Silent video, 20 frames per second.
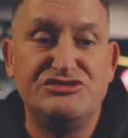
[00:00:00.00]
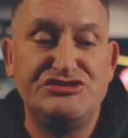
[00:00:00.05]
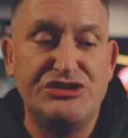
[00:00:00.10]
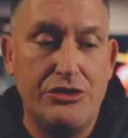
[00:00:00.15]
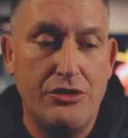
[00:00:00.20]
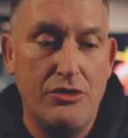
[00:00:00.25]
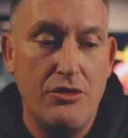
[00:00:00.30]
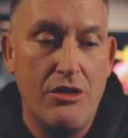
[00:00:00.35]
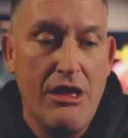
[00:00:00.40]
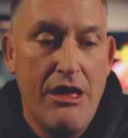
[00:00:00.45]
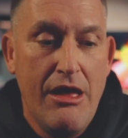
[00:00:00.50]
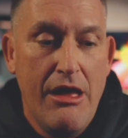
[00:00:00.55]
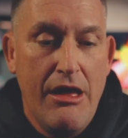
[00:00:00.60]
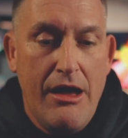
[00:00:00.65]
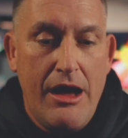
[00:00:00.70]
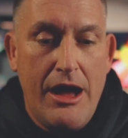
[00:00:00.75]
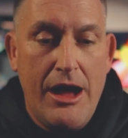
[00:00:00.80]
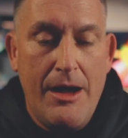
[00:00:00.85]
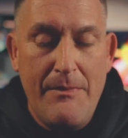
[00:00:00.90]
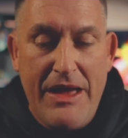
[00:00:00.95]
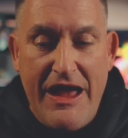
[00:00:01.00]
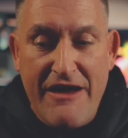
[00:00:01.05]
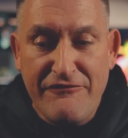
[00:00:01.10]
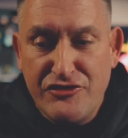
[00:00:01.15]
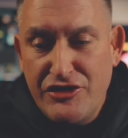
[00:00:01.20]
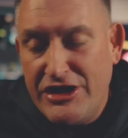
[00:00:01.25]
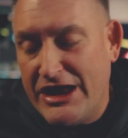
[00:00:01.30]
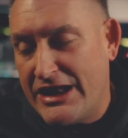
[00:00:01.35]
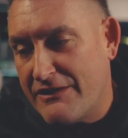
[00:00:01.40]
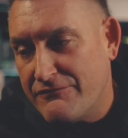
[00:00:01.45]
So um,
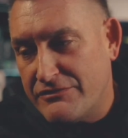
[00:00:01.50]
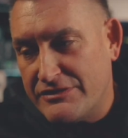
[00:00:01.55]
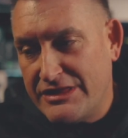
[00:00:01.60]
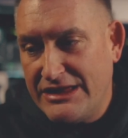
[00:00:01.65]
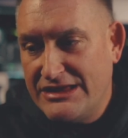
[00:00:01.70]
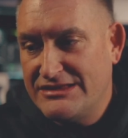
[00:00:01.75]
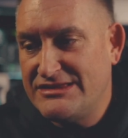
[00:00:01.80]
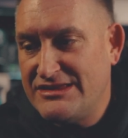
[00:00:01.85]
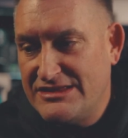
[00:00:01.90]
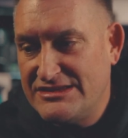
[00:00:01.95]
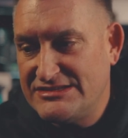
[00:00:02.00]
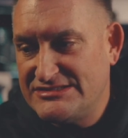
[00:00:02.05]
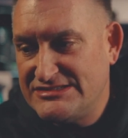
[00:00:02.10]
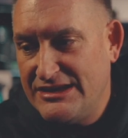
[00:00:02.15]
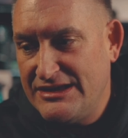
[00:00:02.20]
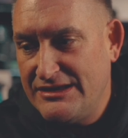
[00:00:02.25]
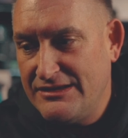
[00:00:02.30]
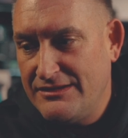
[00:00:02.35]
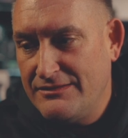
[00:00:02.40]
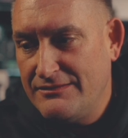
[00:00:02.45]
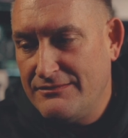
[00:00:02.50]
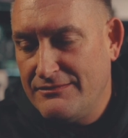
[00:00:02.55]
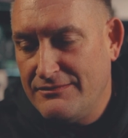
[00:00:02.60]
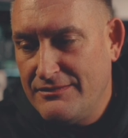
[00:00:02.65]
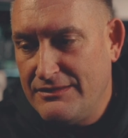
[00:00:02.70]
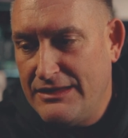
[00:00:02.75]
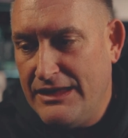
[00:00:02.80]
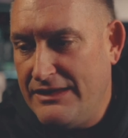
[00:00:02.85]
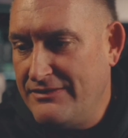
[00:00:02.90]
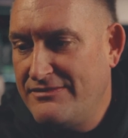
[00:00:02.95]
after you get everything into this thing,
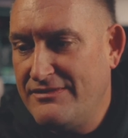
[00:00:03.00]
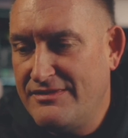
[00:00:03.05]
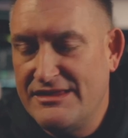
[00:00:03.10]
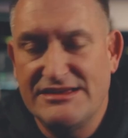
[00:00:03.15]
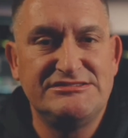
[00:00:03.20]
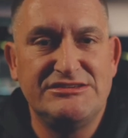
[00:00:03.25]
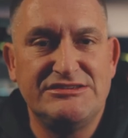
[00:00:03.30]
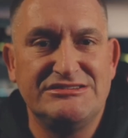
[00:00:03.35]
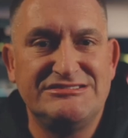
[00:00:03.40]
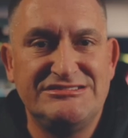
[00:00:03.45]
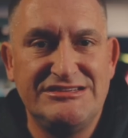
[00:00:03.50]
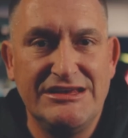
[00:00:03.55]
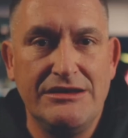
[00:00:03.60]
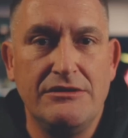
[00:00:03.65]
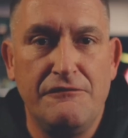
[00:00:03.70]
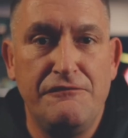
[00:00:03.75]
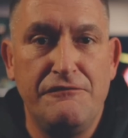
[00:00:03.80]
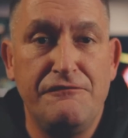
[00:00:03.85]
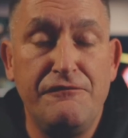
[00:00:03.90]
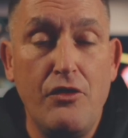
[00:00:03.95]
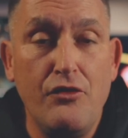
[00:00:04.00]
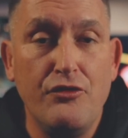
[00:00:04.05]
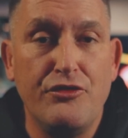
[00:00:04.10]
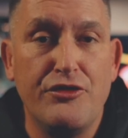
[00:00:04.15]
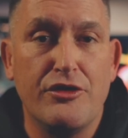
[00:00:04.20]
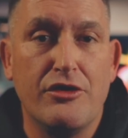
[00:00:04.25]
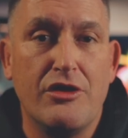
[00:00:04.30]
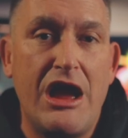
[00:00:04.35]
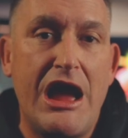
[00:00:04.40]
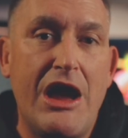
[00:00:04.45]
into this single
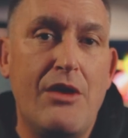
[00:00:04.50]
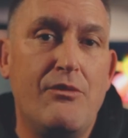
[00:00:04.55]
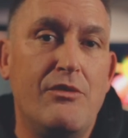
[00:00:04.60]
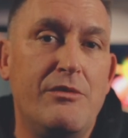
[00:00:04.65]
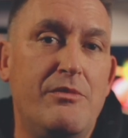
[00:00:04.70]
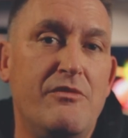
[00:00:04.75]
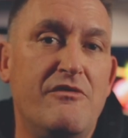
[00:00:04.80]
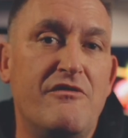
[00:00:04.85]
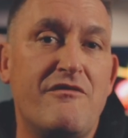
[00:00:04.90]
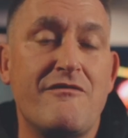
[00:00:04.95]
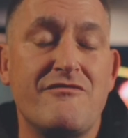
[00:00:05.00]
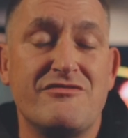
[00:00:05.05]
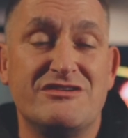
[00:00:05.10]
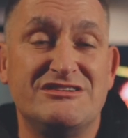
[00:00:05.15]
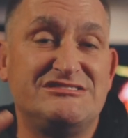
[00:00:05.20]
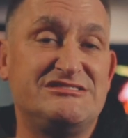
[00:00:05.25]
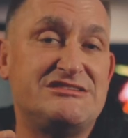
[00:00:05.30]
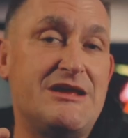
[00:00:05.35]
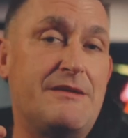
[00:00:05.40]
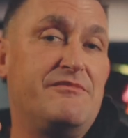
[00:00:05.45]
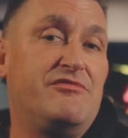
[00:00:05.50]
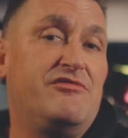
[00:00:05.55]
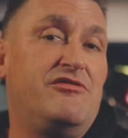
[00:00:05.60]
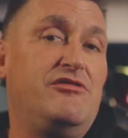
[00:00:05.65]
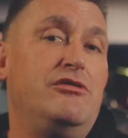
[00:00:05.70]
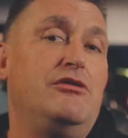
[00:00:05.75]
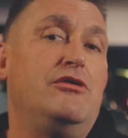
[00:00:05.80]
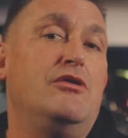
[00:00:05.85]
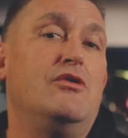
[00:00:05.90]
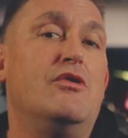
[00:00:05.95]
folder, I would move over to step
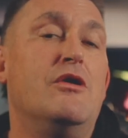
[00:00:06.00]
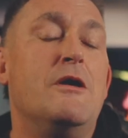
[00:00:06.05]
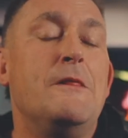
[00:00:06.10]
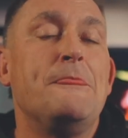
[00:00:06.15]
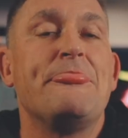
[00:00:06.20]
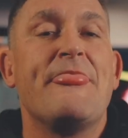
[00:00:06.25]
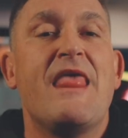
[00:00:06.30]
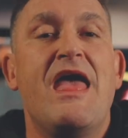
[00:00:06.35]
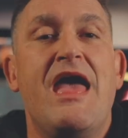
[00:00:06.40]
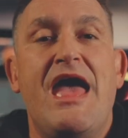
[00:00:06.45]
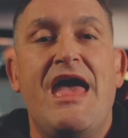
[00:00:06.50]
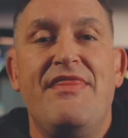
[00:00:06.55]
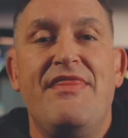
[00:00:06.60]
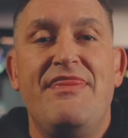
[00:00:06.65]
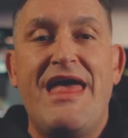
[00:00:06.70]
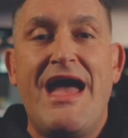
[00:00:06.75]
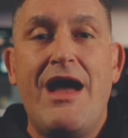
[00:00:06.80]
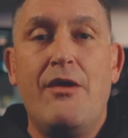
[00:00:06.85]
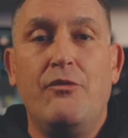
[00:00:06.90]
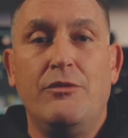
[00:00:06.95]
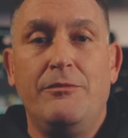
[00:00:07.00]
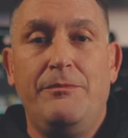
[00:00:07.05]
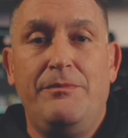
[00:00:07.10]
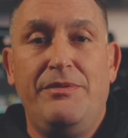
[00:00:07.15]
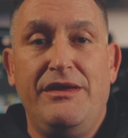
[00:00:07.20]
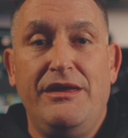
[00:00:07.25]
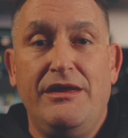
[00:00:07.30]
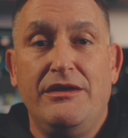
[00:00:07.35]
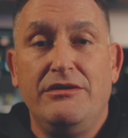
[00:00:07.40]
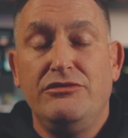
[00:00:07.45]
two, and that would
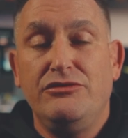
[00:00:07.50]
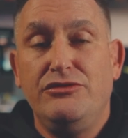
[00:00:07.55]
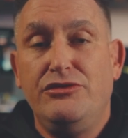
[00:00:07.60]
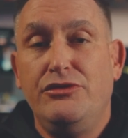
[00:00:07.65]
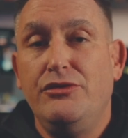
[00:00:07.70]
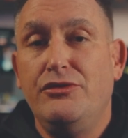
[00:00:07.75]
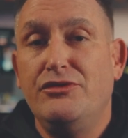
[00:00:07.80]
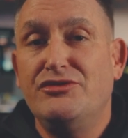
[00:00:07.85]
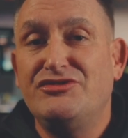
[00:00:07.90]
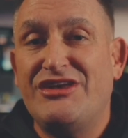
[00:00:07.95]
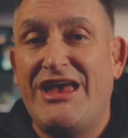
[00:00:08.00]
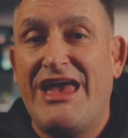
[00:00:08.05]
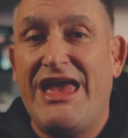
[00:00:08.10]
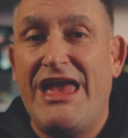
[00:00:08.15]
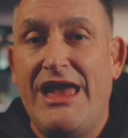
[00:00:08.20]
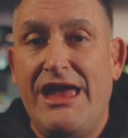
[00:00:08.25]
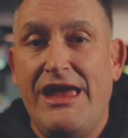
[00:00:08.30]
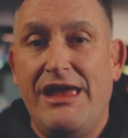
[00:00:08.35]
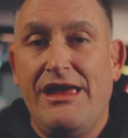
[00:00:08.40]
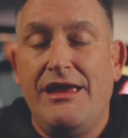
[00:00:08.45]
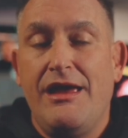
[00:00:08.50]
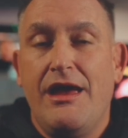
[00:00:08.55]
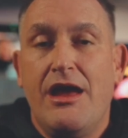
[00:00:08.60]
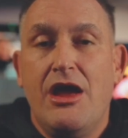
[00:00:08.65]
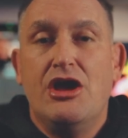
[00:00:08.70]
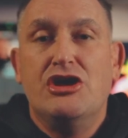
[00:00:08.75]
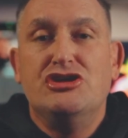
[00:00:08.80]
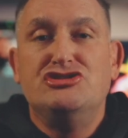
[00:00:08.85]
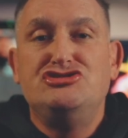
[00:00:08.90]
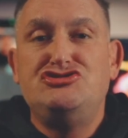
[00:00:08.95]
be use a
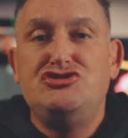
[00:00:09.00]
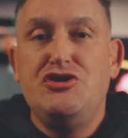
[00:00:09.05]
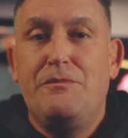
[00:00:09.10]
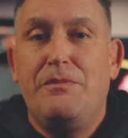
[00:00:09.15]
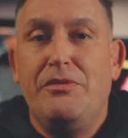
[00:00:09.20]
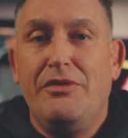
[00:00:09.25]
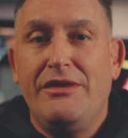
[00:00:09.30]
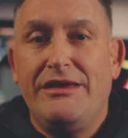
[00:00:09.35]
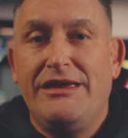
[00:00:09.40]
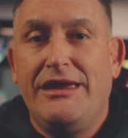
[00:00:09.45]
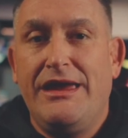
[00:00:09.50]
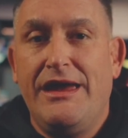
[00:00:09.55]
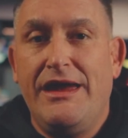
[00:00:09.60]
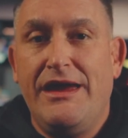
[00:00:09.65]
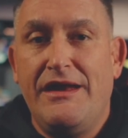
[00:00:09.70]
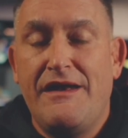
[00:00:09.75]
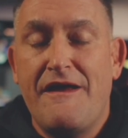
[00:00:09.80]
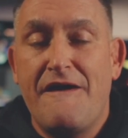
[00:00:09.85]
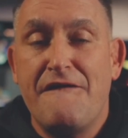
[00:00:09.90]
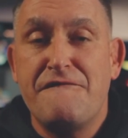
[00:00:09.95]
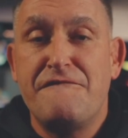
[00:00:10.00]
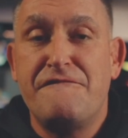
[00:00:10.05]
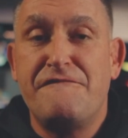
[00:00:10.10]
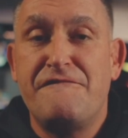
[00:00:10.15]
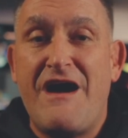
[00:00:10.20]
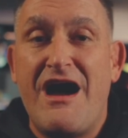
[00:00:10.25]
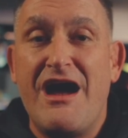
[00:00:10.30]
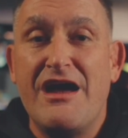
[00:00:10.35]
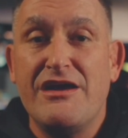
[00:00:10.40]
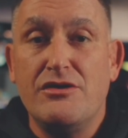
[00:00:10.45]
duplicate
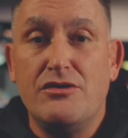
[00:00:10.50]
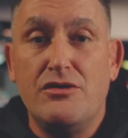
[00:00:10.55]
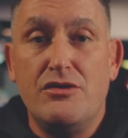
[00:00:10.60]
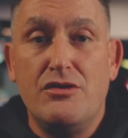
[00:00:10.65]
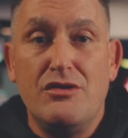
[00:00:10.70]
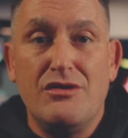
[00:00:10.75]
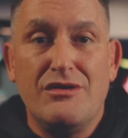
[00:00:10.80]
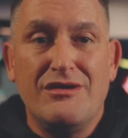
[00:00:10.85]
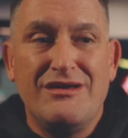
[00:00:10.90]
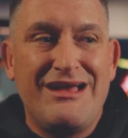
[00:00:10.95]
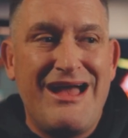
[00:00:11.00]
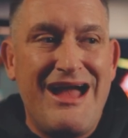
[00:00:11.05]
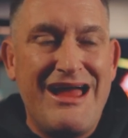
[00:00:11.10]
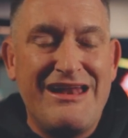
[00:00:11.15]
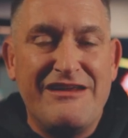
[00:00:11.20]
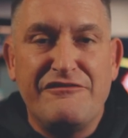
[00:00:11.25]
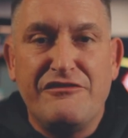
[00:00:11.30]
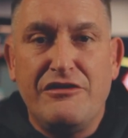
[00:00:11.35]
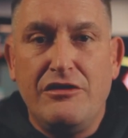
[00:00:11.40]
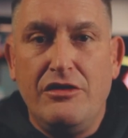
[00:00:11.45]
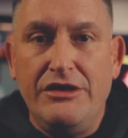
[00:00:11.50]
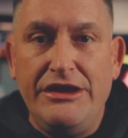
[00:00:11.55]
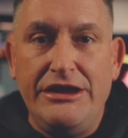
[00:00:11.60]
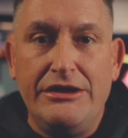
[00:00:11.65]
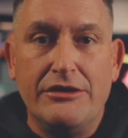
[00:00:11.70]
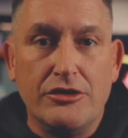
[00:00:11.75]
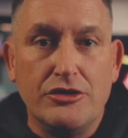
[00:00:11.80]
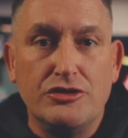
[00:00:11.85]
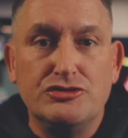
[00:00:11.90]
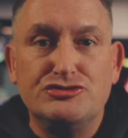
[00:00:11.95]
file kind of
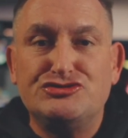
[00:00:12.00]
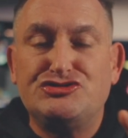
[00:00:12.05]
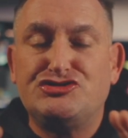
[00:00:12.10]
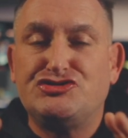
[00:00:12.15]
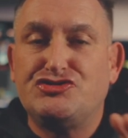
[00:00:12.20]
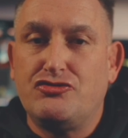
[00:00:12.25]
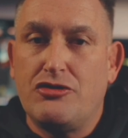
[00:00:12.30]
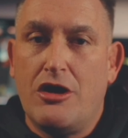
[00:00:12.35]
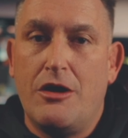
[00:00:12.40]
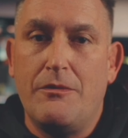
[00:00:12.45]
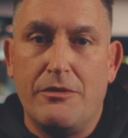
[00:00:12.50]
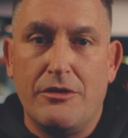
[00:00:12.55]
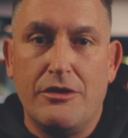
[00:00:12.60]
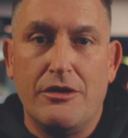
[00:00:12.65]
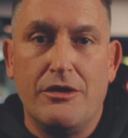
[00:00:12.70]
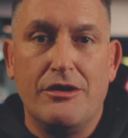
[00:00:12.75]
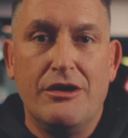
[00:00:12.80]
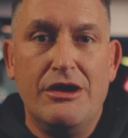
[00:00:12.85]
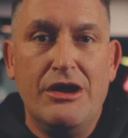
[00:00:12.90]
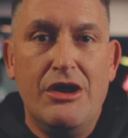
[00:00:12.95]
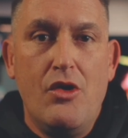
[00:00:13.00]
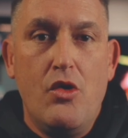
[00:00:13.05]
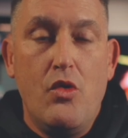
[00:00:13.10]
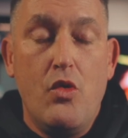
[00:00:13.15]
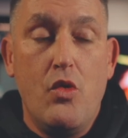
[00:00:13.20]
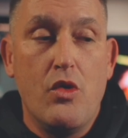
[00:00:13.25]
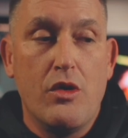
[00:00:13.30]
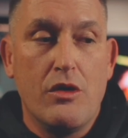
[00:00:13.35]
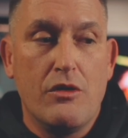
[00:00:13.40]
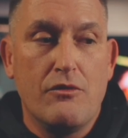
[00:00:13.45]
cleaner, scrubber,
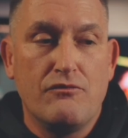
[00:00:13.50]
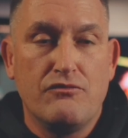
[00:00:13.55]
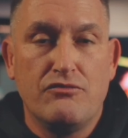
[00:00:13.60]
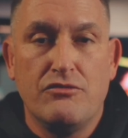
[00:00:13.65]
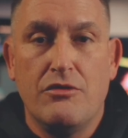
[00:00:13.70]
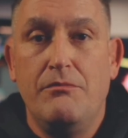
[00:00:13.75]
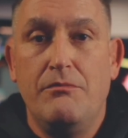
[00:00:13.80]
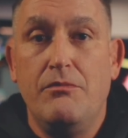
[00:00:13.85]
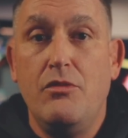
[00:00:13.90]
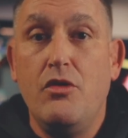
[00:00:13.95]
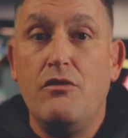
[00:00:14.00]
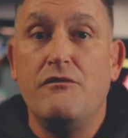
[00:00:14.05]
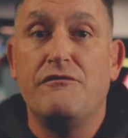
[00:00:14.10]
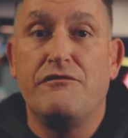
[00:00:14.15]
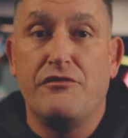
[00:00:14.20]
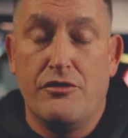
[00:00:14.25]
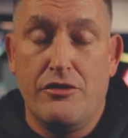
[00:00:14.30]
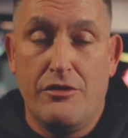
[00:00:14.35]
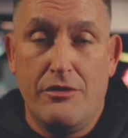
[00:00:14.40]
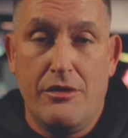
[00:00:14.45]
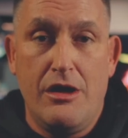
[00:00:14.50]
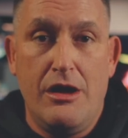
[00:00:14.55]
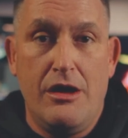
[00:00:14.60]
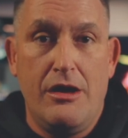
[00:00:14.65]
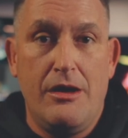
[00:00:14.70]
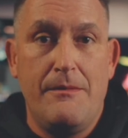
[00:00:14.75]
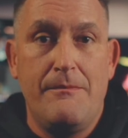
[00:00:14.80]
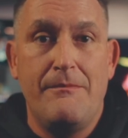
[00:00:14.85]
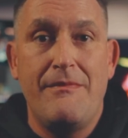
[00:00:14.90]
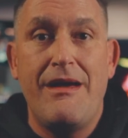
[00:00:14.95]
or remover
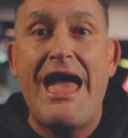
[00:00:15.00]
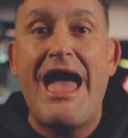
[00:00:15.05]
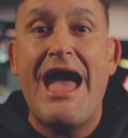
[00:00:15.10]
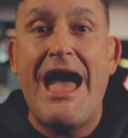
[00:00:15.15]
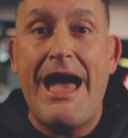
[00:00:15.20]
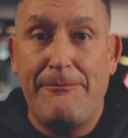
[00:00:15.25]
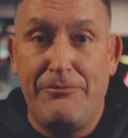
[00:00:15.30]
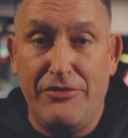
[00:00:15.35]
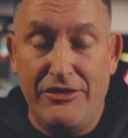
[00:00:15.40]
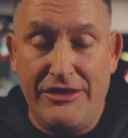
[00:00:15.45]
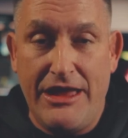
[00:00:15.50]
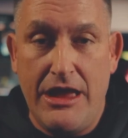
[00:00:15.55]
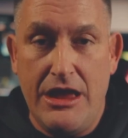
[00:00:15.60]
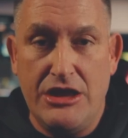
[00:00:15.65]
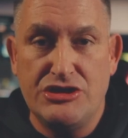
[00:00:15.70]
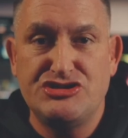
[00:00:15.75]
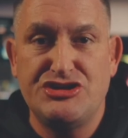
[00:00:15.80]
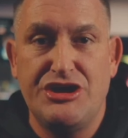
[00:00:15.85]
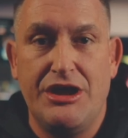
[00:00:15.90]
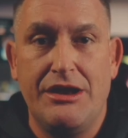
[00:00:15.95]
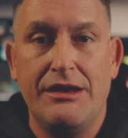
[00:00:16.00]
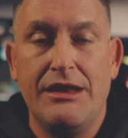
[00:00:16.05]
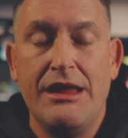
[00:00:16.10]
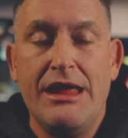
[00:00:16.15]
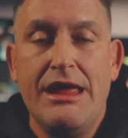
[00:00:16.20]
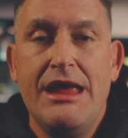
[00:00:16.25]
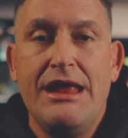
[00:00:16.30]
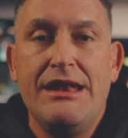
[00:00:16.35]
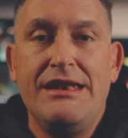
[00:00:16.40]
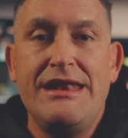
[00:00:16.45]
um, application.
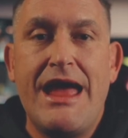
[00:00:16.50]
